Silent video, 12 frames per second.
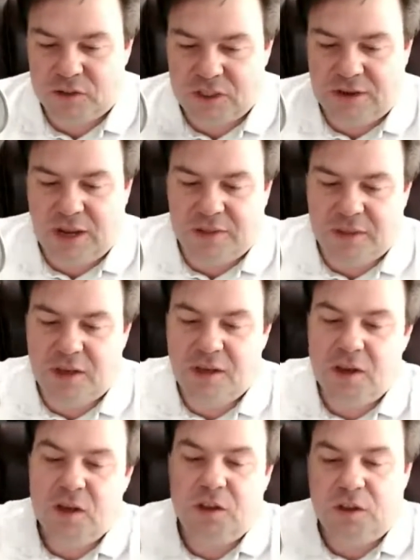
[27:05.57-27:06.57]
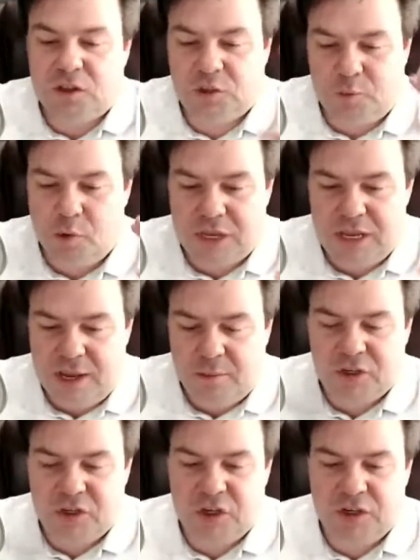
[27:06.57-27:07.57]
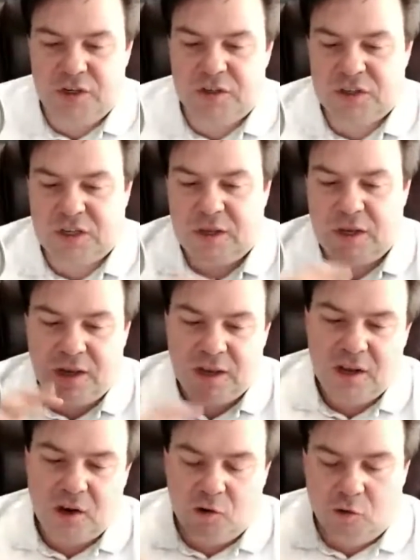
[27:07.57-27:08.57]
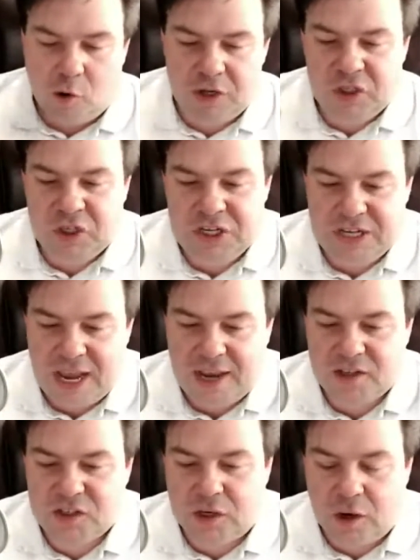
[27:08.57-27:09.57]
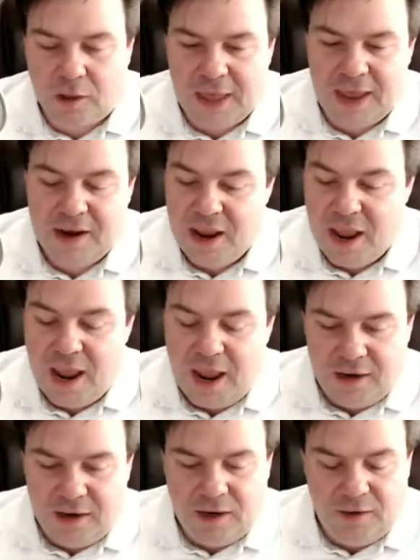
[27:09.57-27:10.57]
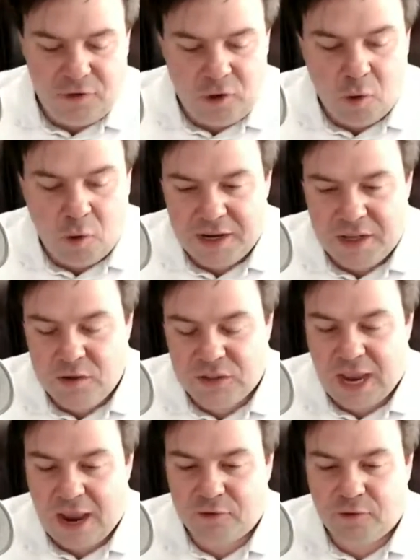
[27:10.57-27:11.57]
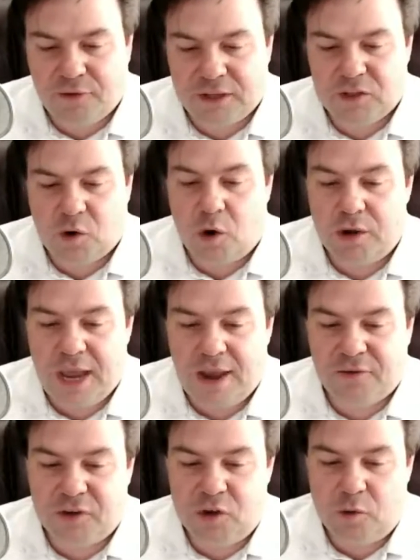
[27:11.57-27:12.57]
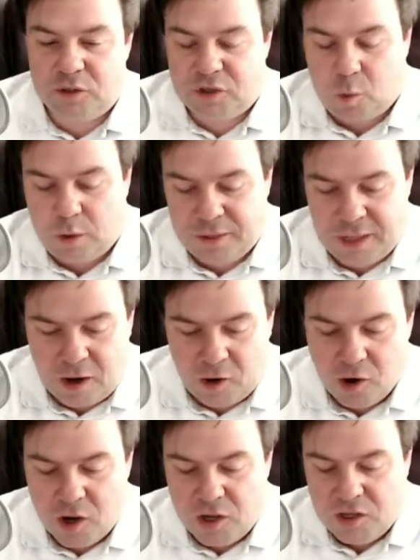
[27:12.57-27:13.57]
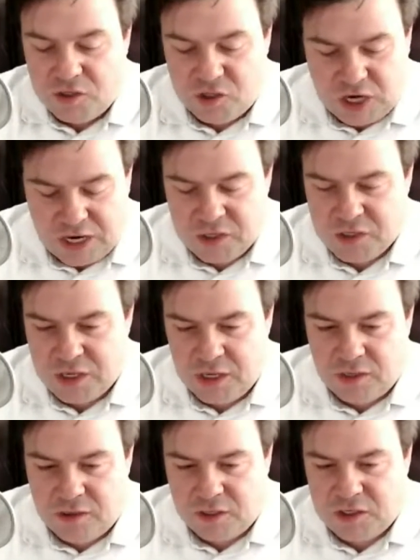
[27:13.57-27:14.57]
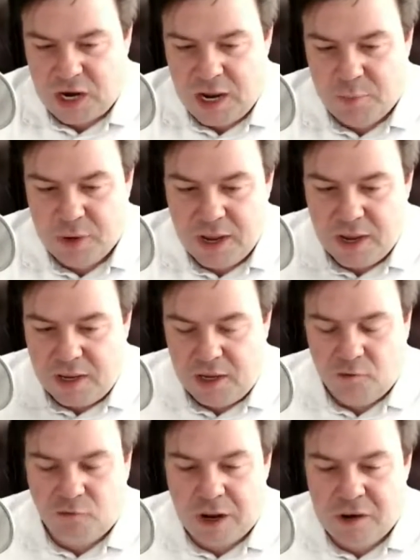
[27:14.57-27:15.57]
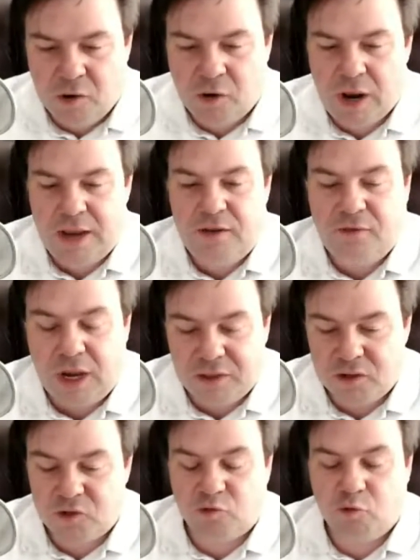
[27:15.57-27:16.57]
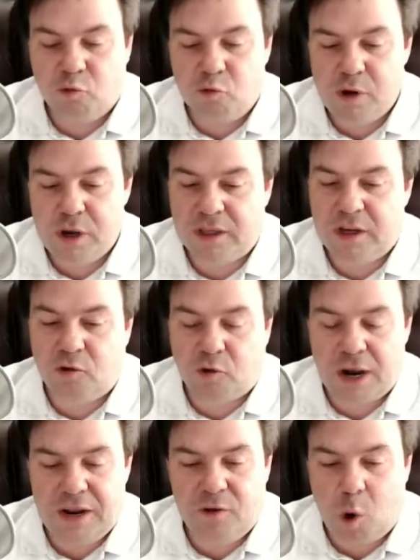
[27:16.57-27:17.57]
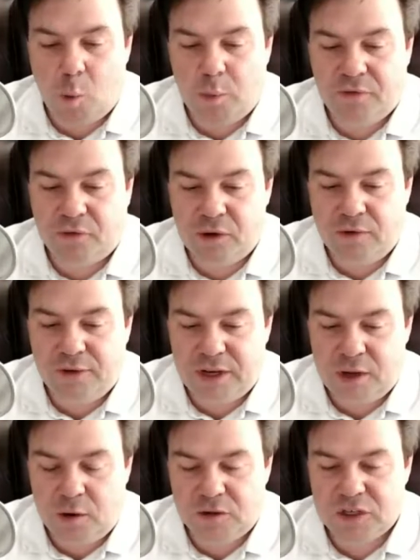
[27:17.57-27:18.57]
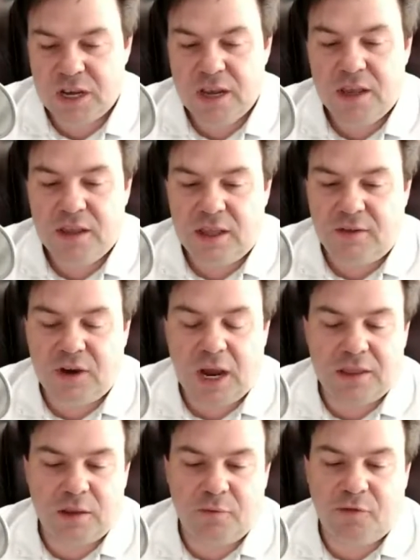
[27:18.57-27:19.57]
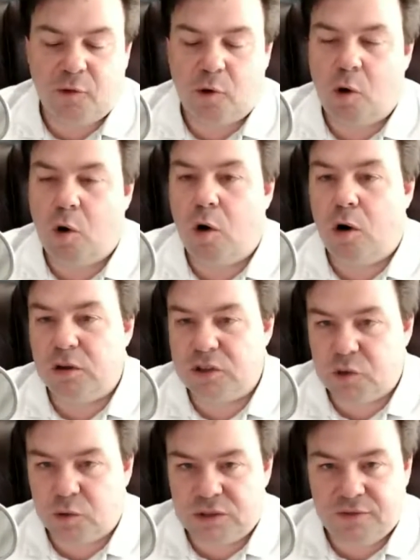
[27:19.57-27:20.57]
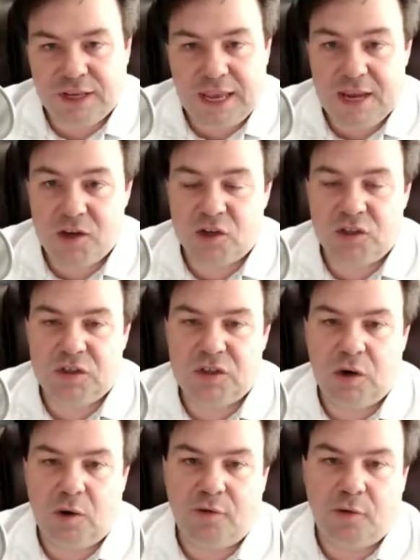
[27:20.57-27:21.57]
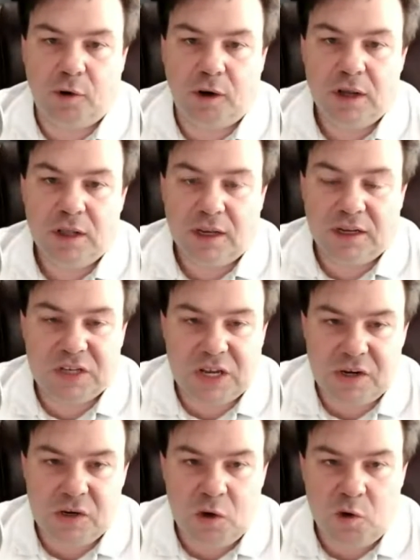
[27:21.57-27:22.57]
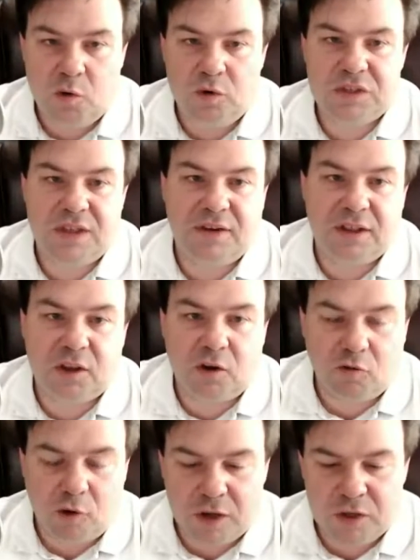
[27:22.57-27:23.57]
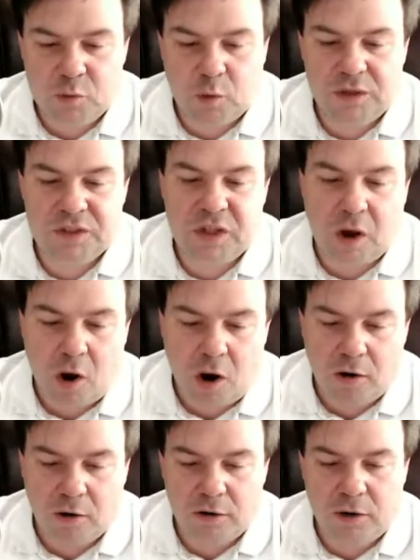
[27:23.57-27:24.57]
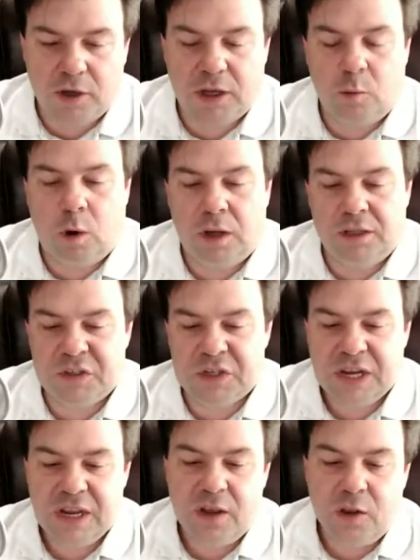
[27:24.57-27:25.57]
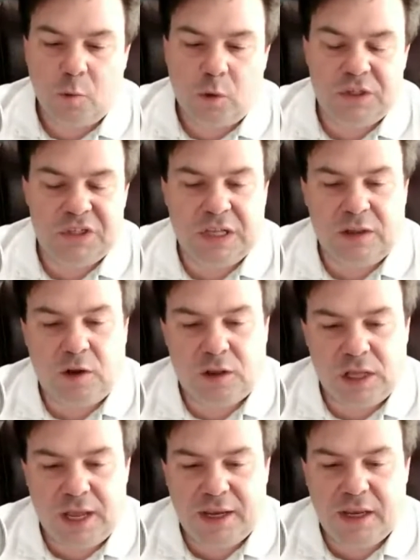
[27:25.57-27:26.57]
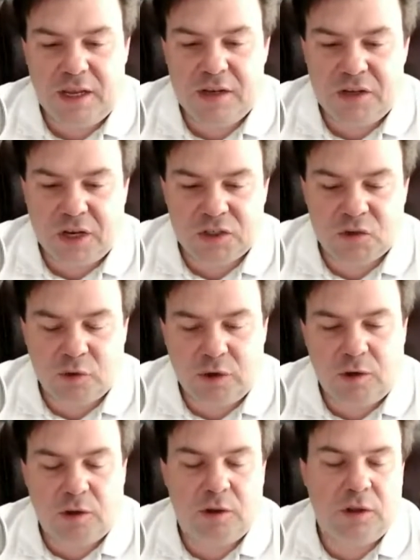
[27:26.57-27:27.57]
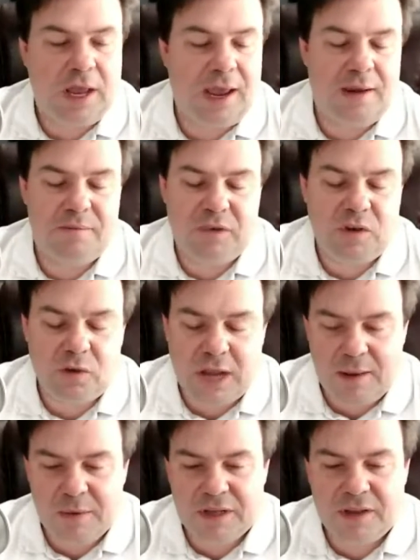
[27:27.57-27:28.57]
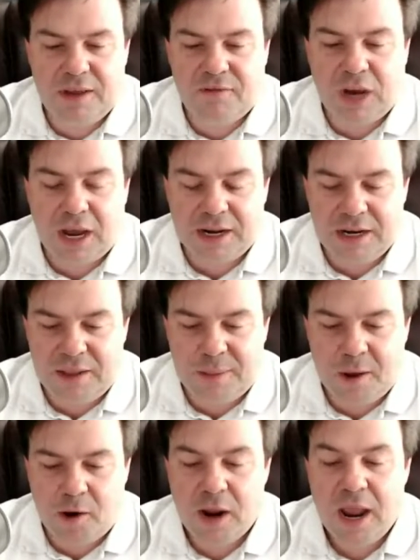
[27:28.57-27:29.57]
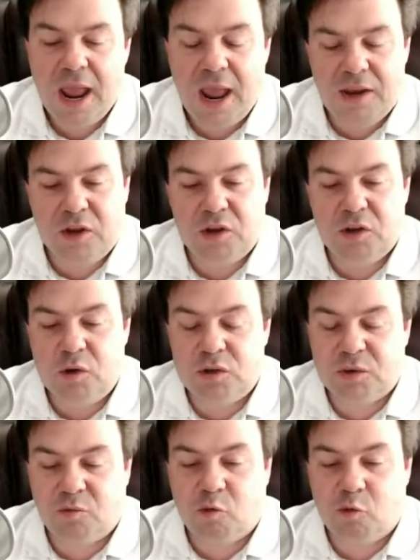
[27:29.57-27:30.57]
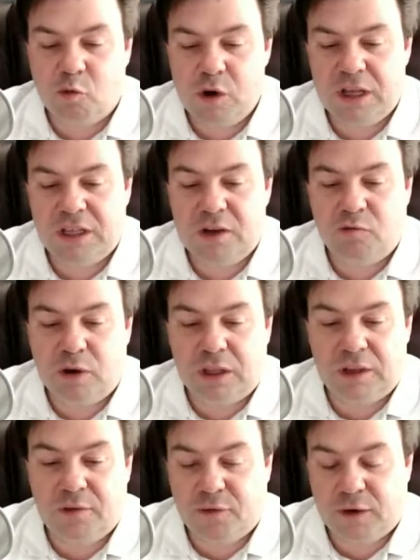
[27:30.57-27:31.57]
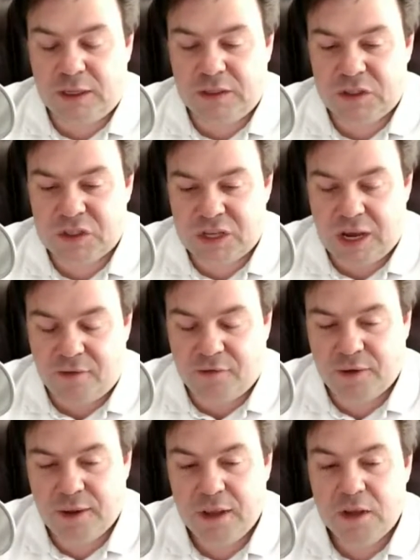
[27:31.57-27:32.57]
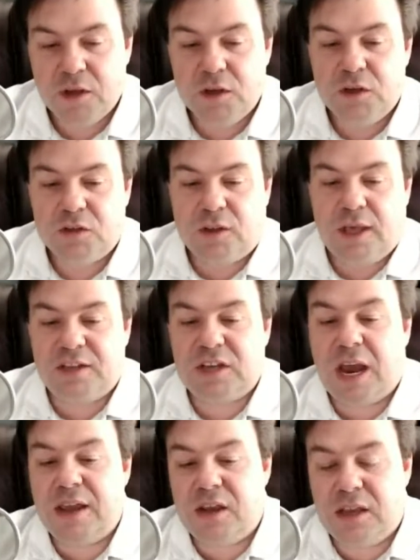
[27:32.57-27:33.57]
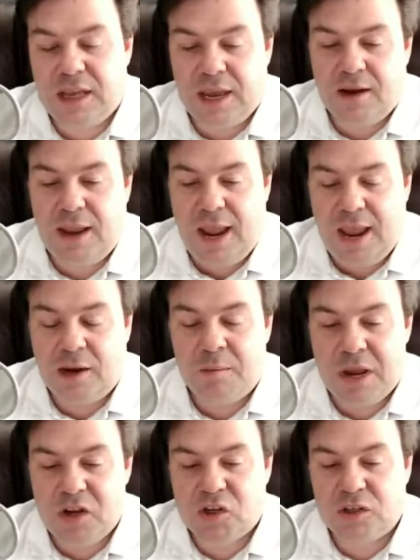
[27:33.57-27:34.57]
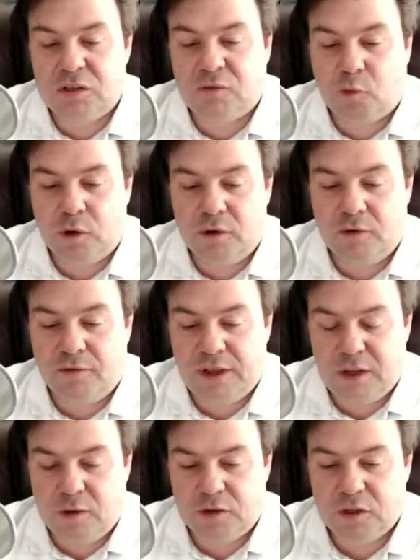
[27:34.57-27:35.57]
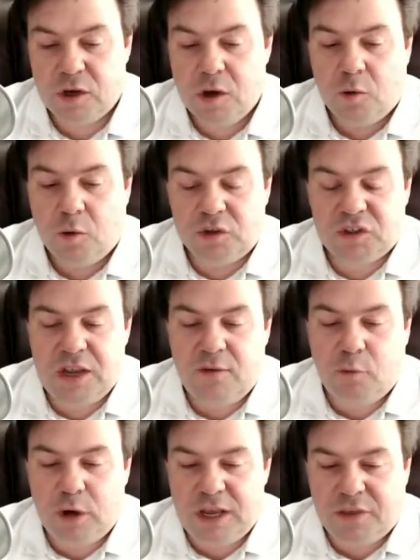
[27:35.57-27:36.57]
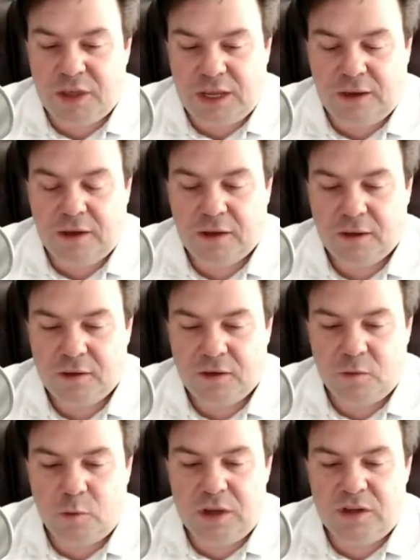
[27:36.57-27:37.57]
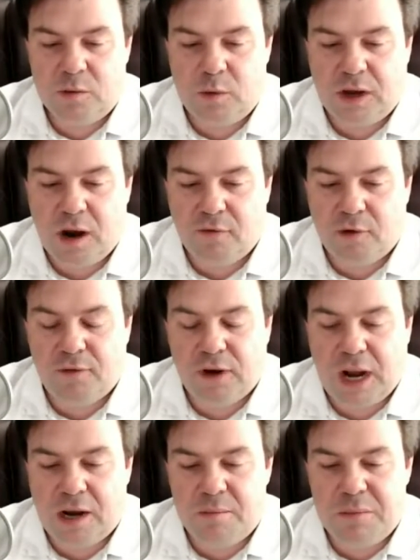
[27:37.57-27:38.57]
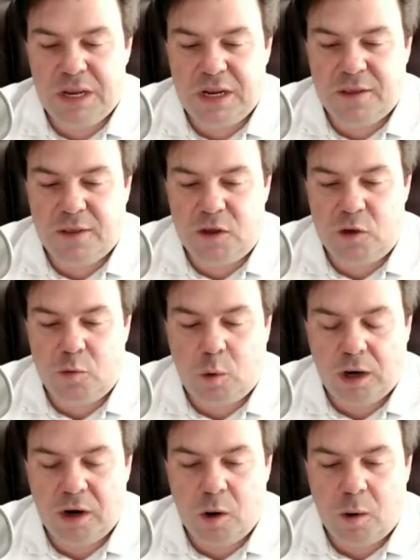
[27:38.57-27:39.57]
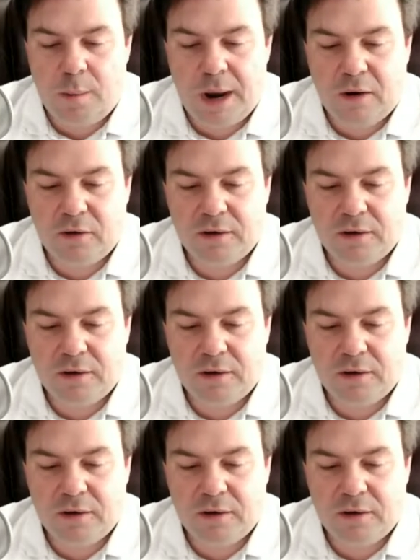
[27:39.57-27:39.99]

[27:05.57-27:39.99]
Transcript: And they got the spooky images and the grungy text and all that. And if you know how to use After Effects, all you have to do is go in there, change the type, hit render, and you've got this really great open for your videos. They've got them for all sorts of occasions, for, like I said, news. They've got the grunge ones, the horror-looking ones that look like industrial. You name it, they've got it in there. And you can do some really, really fun stuff. So that's how you can get animations for your videos. Well, Steve, what do you think? Did we cover every kind of media that you'd want to know about?